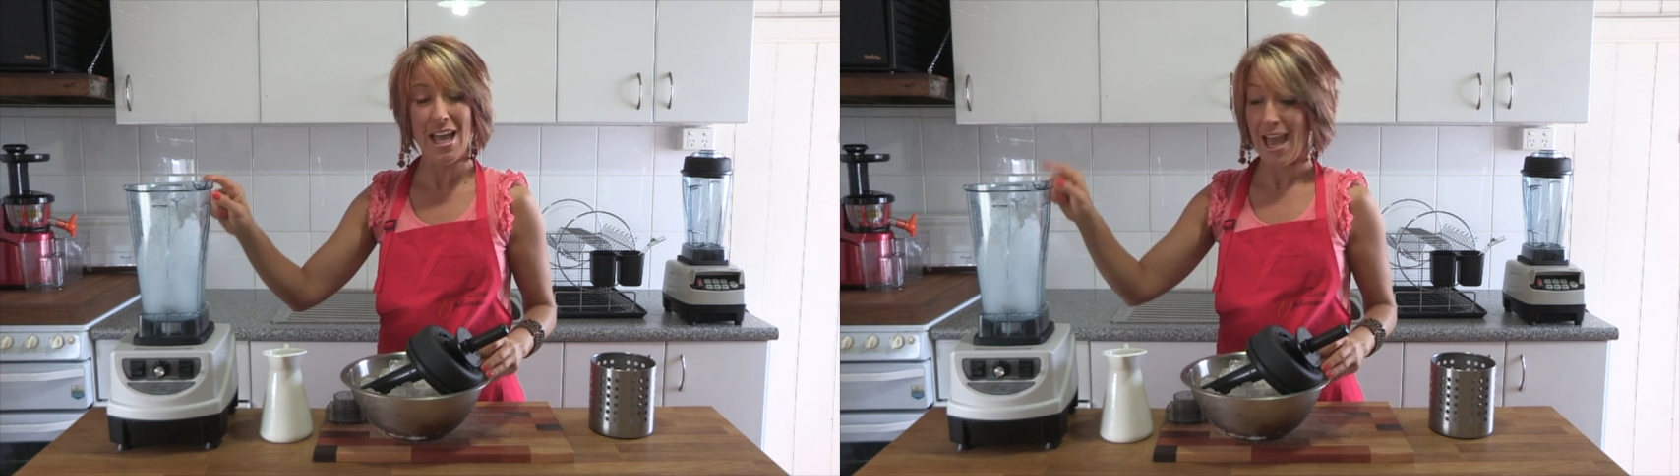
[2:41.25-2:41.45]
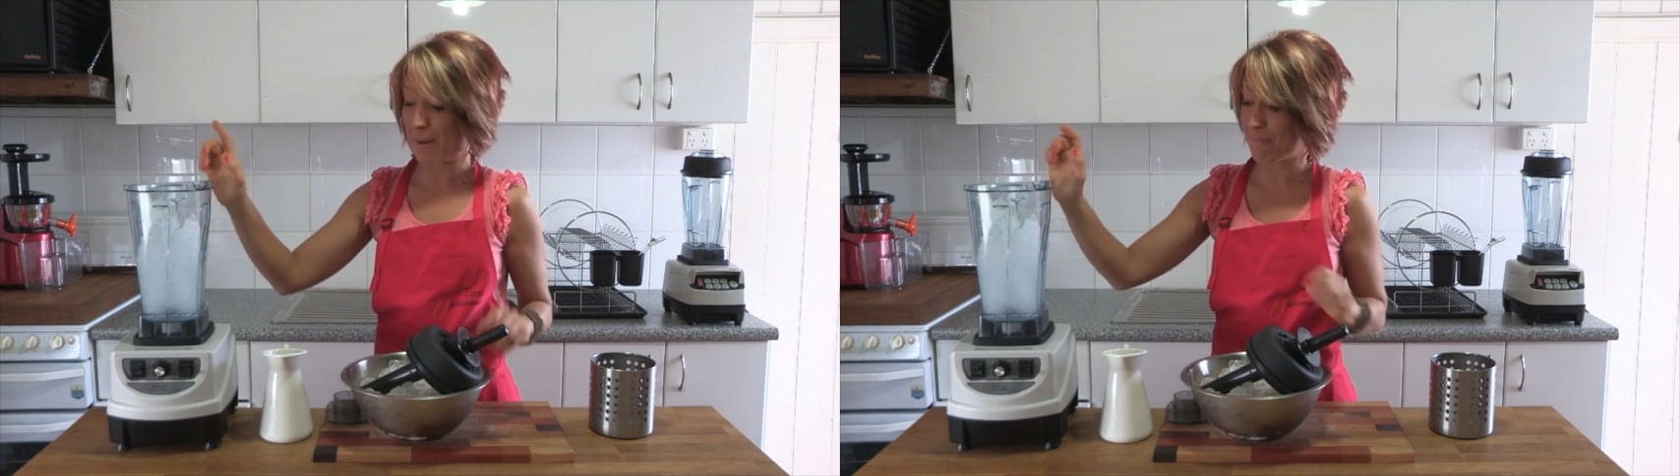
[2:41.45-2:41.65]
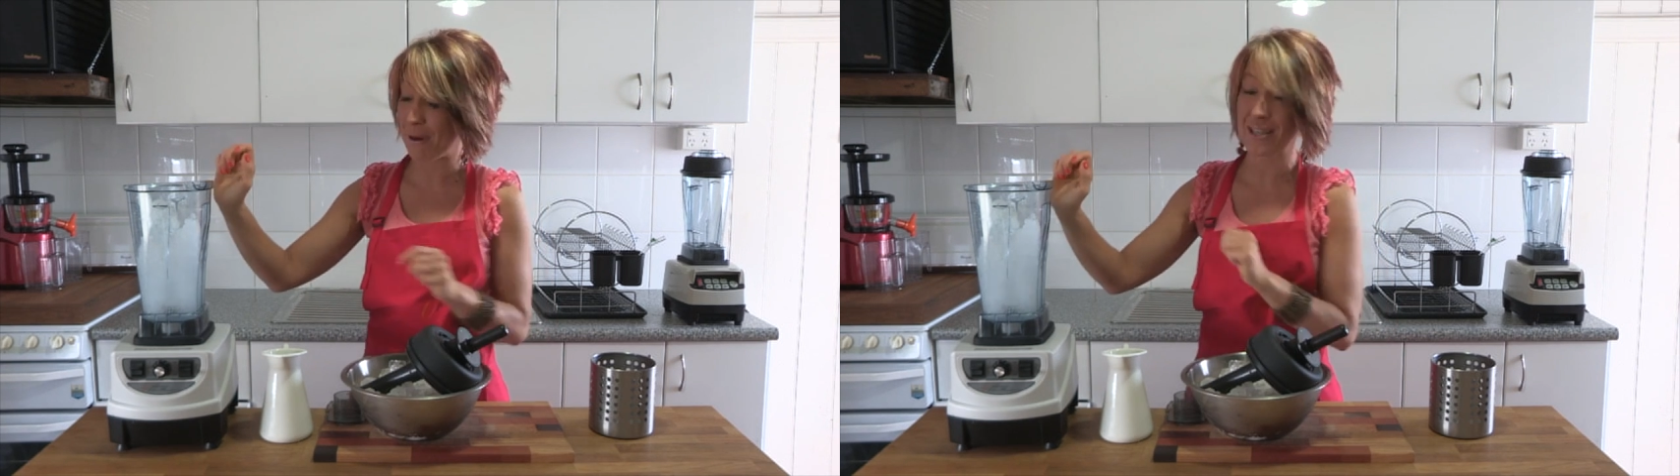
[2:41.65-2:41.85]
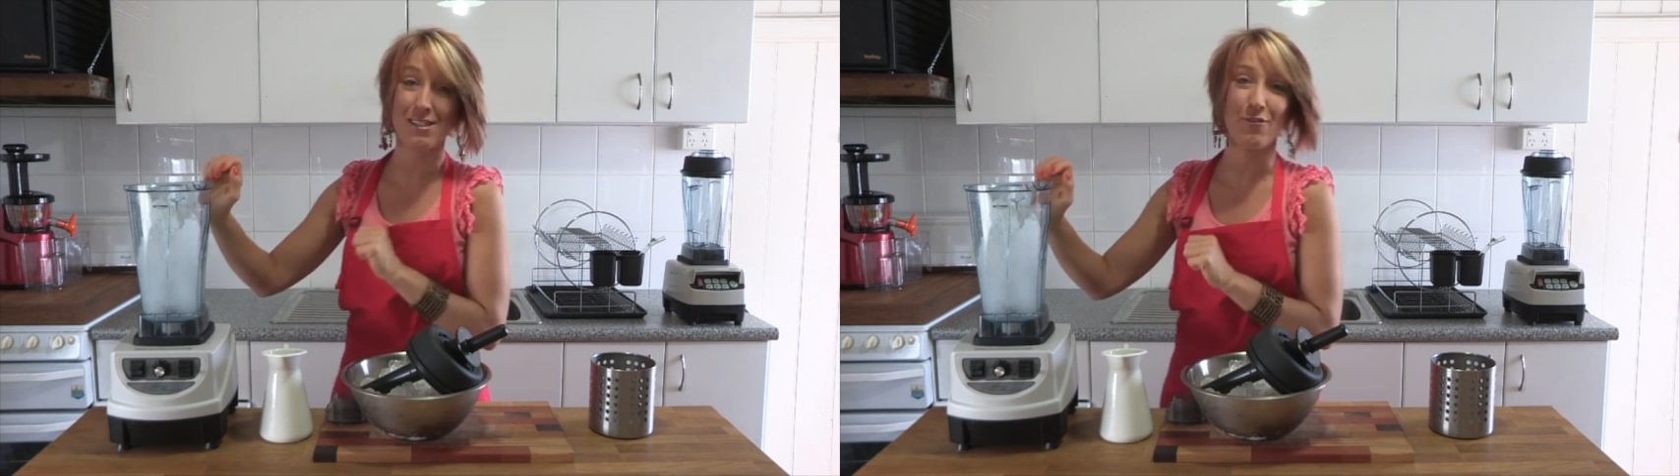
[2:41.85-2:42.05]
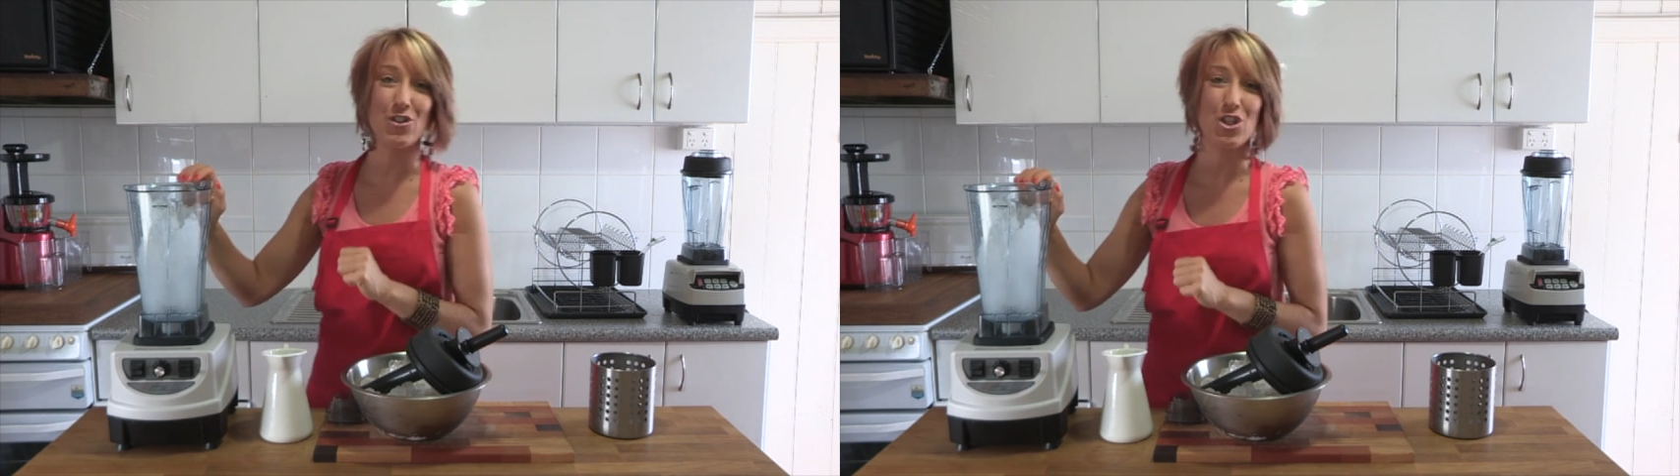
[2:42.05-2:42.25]
and
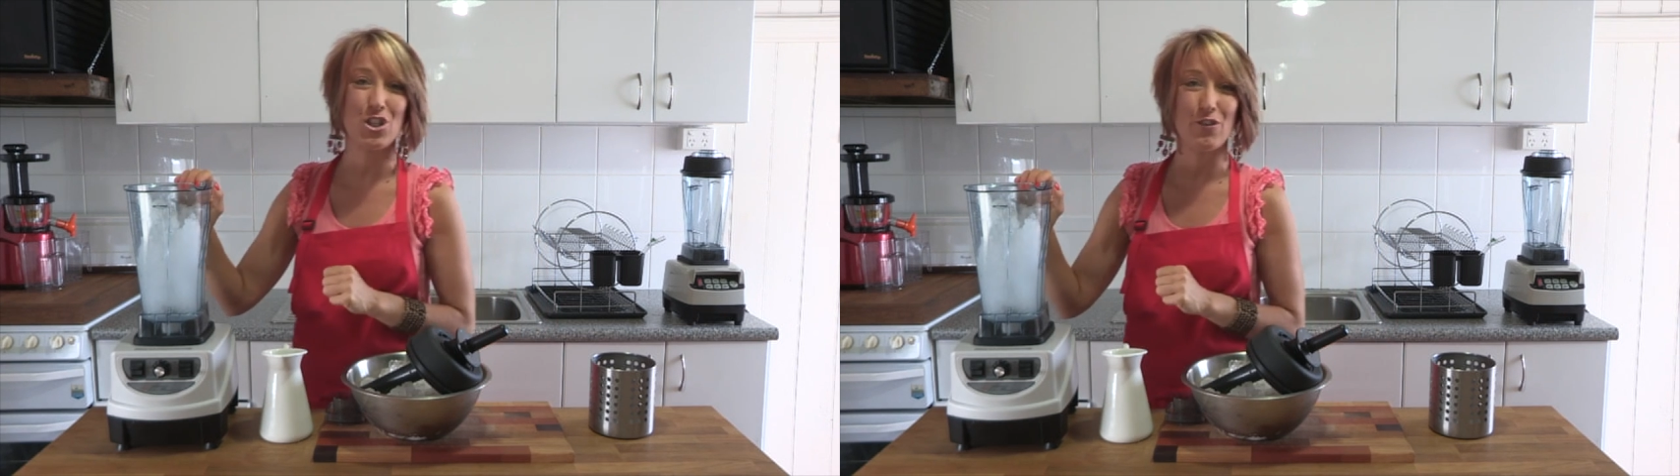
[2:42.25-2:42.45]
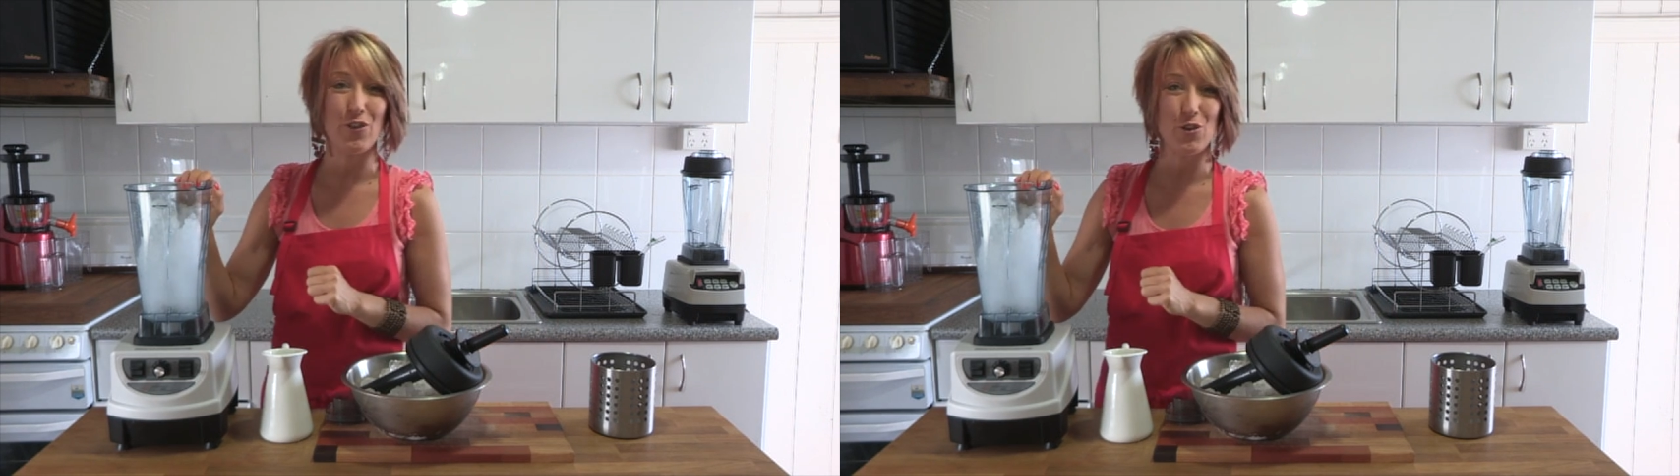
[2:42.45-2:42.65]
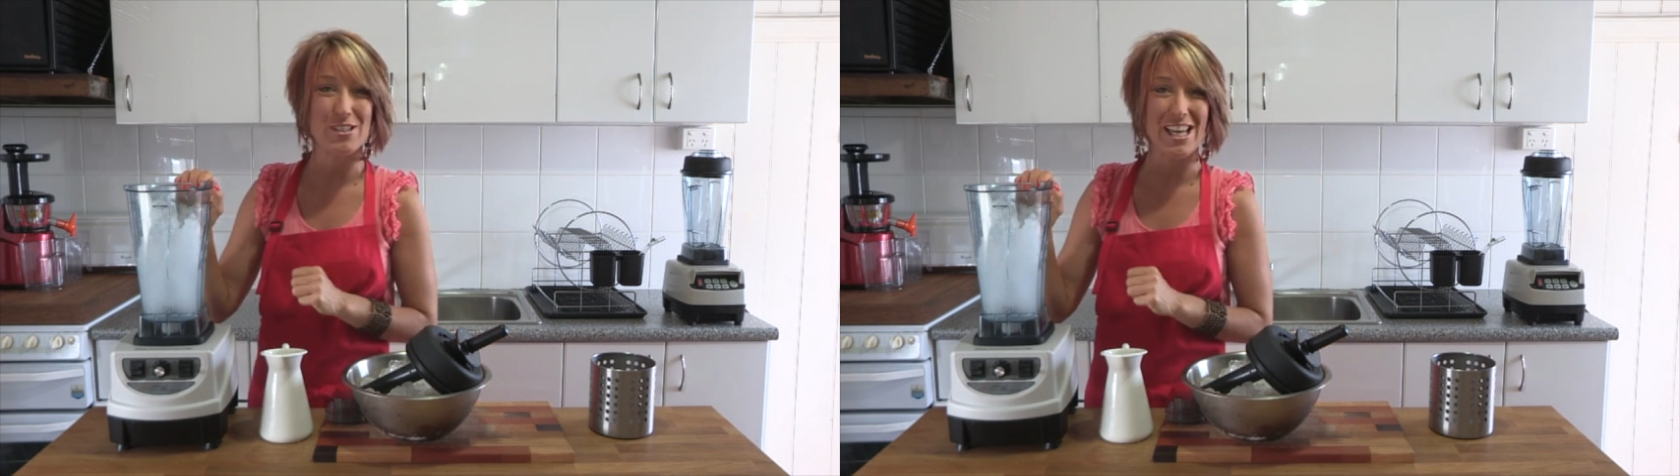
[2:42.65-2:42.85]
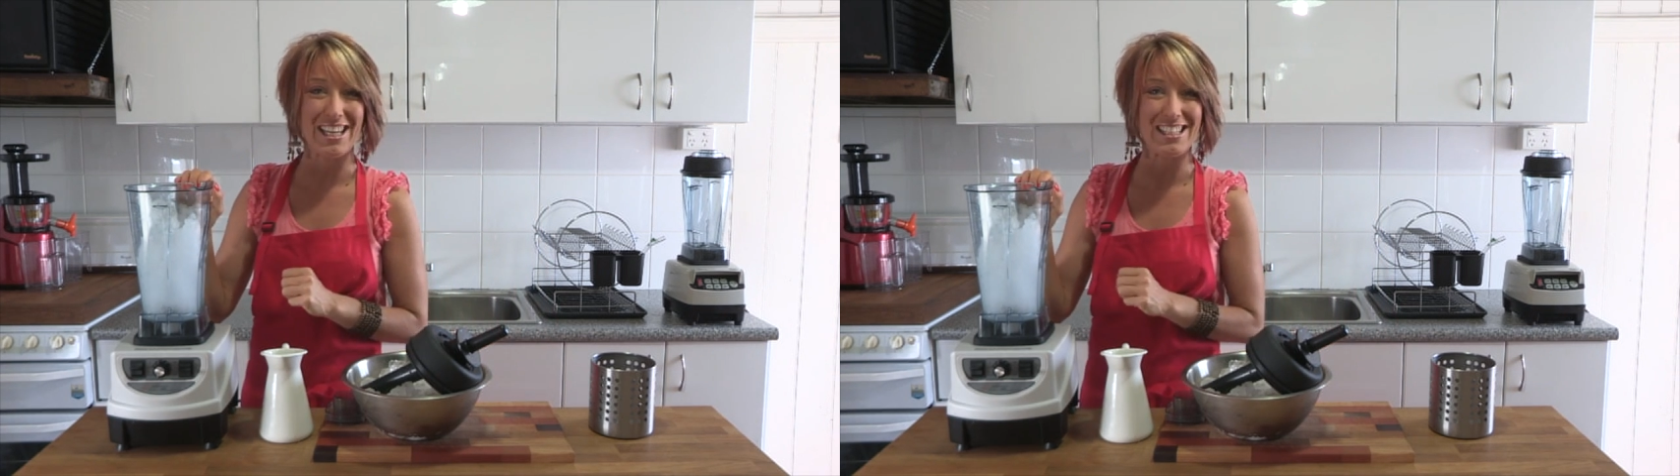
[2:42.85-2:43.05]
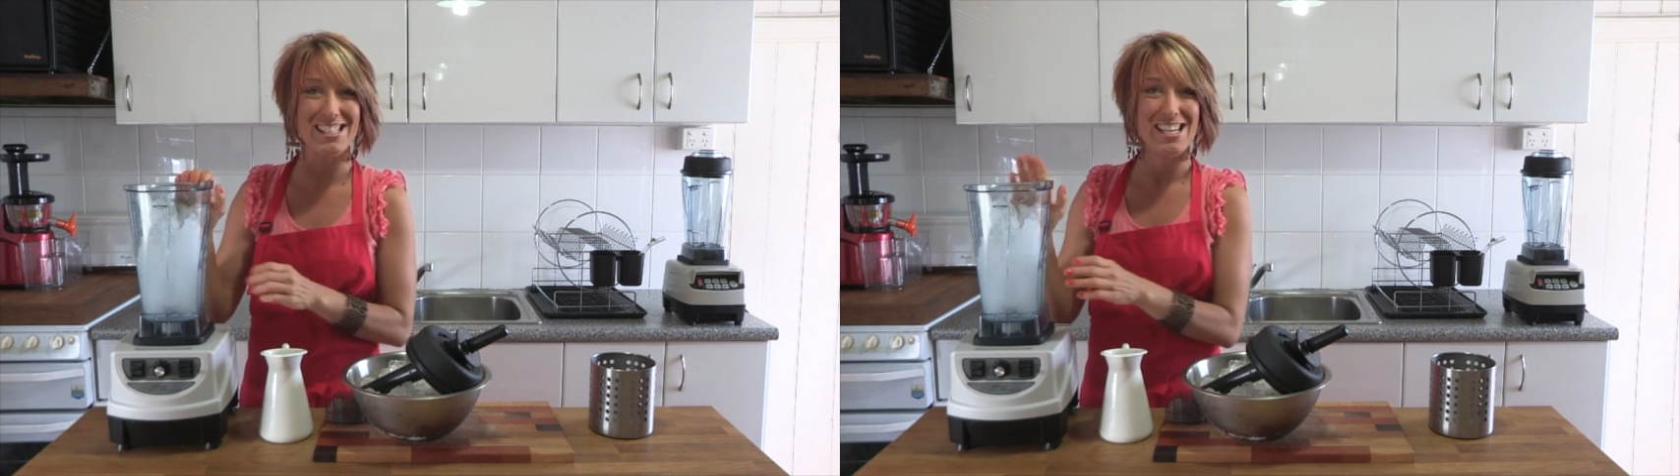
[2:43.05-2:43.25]
buzz for just a few
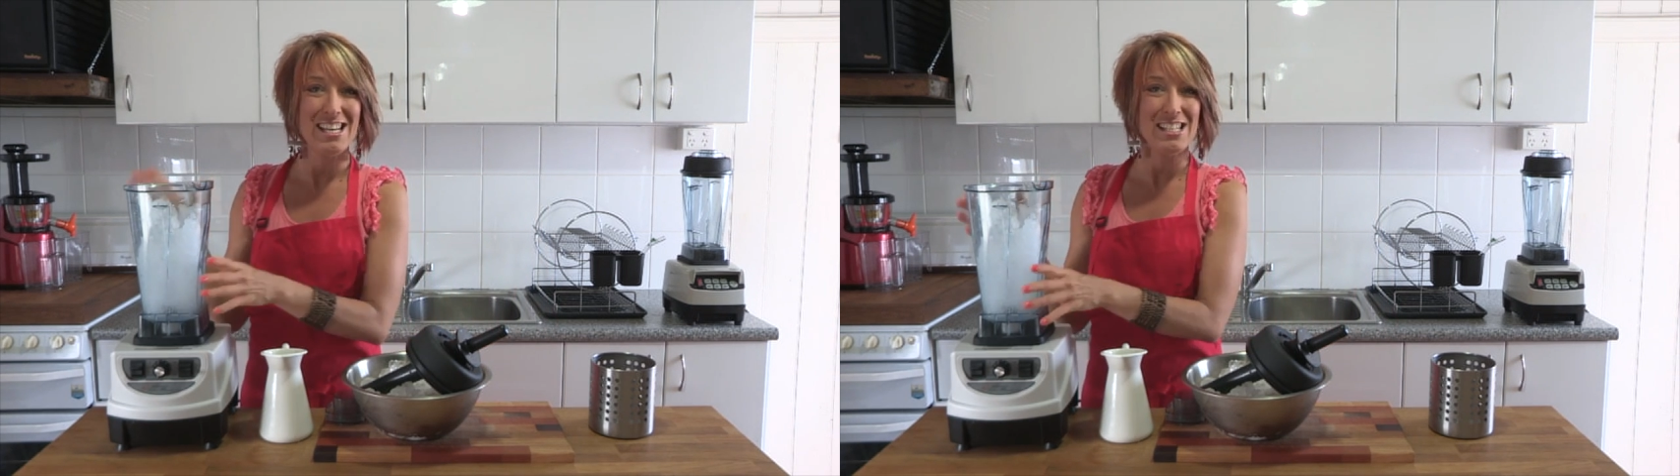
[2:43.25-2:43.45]
seconds.